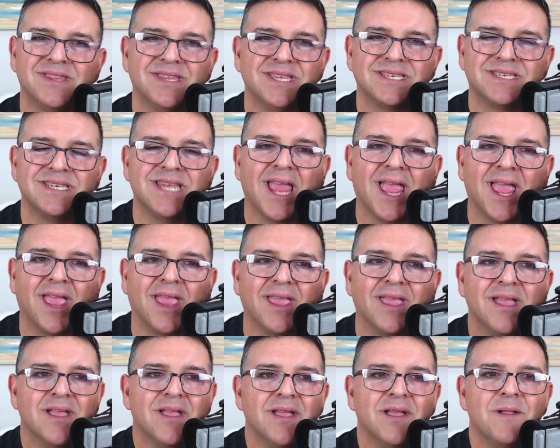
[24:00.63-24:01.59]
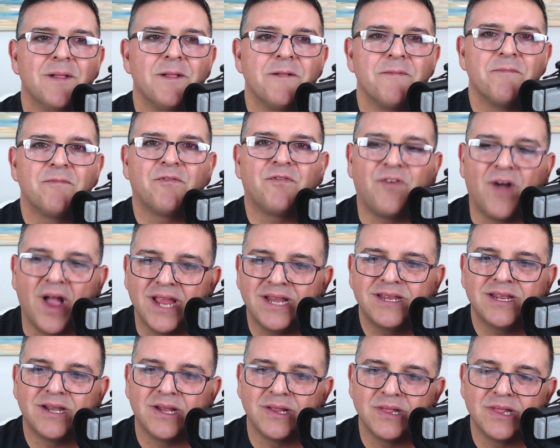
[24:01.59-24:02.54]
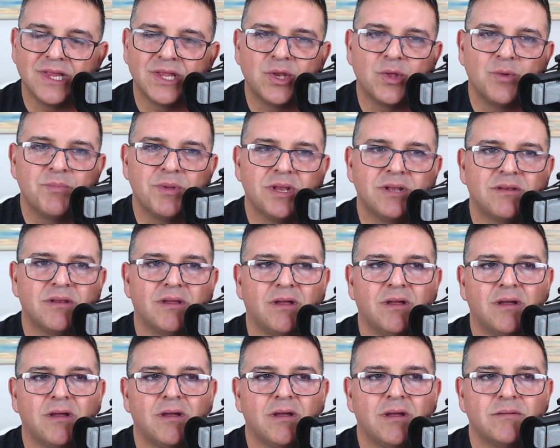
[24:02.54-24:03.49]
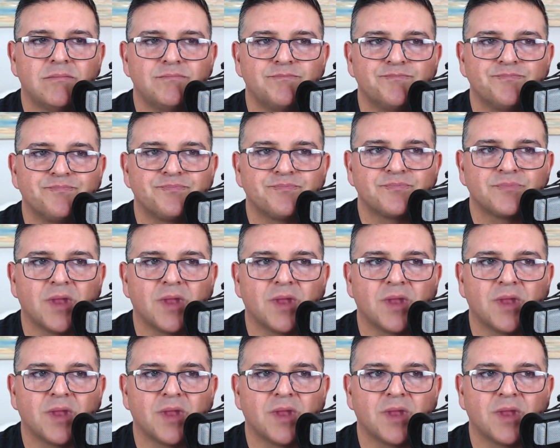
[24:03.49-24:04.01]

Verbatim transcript: this day find it a little bit, um,